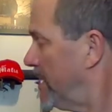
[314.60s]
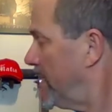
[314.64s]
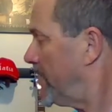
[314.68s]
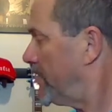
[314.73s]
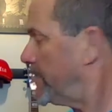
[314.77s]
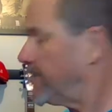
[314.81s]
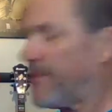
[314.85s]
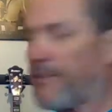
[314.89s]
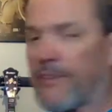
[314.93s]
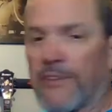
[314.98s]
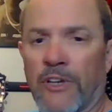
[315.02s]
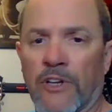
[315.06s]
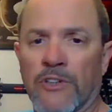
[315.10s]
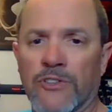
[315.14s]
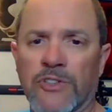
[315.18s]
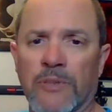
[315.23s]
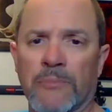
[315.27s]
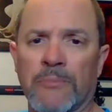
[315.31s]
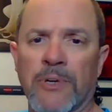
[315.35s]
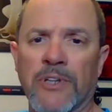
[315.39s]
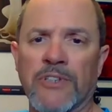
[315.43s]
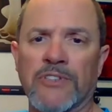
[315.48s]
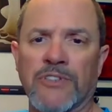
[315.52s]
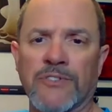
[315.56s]
Those are
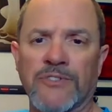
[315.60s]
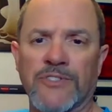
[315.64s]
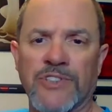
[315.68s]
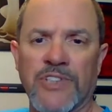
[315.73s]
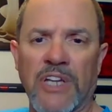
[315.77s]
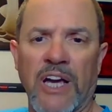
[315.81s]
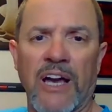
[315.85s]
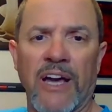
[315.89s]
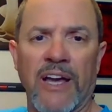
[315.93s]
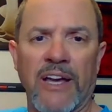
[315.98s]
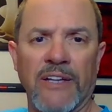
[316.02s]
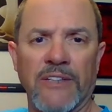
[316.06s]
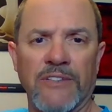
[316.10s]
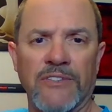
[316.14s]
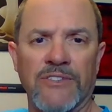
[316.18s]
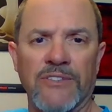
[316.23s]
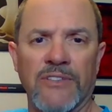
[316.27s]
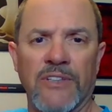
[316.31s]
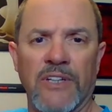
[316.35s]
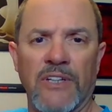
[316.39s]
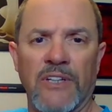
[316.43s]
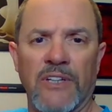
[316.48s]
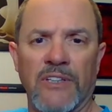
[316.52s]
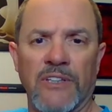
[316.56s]
books of science.
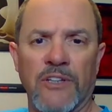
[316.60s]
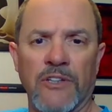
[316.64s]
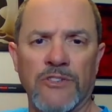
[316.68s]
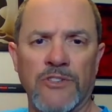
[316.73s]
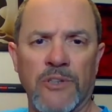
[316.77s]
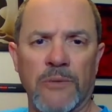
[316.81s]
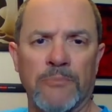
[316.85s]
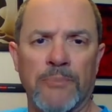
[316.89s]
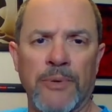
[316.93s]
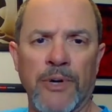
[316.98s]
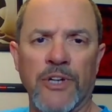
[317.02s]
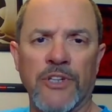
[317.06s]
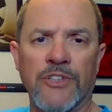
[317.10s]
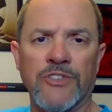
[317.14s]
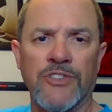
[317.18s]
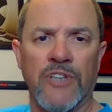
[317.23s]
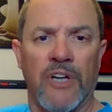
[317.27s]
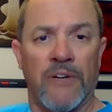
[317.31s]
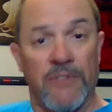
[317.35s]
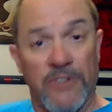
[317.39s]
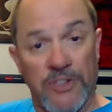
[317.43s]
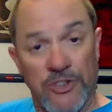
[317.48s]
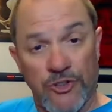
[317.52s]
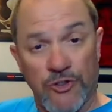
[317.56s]
Those are books of
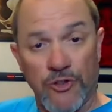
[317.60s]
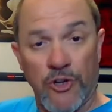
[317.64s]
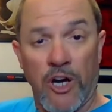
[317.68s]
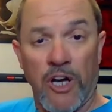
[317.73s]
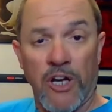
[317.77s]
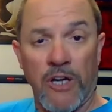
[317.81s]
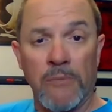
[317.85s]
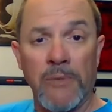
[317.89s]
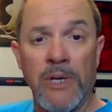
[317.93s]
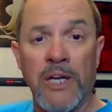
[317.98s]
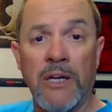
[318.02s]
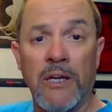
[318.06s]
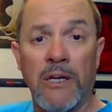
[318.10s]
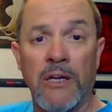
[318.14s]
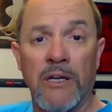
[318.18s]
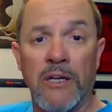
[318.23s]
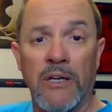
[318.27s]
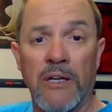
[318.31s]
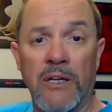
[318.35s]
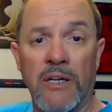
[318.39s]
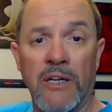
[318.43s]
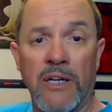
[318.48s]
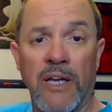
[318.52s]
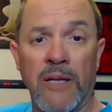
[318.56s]
astronomy
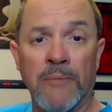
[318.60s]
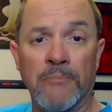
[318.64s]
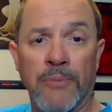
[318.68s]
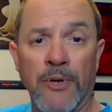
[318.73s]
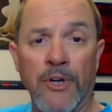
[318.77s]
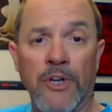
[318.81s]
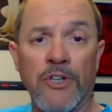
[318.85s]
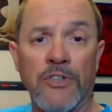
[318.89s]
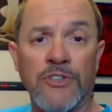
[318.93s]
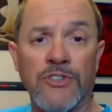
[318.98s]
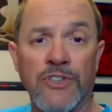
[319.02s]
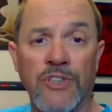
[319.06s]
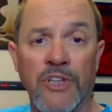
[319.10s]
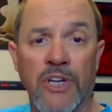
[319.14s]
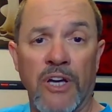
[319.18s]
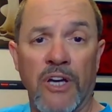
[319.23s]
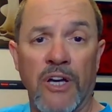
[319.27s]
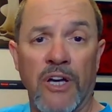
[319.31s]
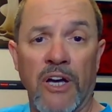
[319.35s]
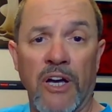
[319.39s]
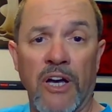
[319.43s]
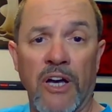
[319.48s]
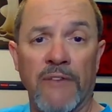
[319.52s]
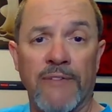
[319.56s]
and books
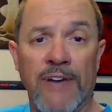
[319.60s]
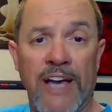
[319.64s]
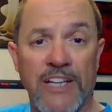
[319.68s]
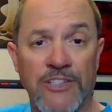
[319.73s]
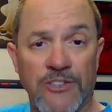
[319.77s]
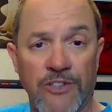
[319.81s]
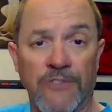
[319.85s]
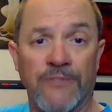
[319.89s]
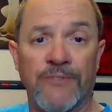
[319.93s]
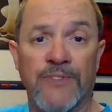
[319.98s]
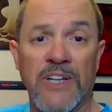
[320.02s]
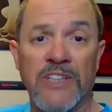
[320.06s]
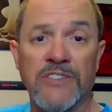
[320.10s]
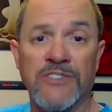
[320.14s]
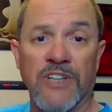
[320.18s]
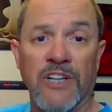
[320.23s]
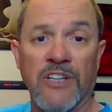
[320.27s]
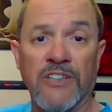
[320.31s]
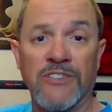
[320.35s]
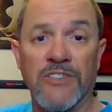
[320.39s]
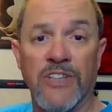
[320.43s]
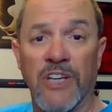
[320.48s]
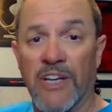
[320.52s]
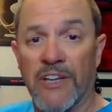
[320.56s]
of astrophysics.